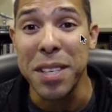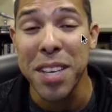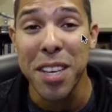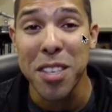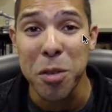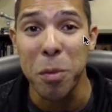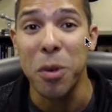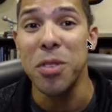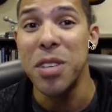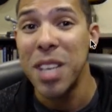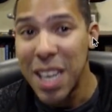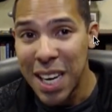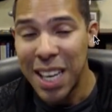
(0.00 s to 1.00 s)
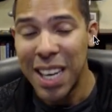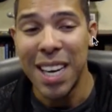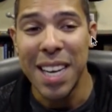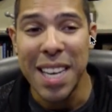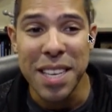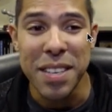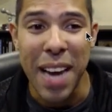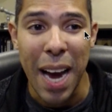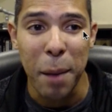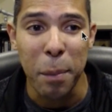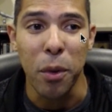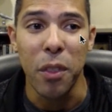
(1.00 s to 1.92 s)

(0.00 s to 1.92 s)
customers is Apple.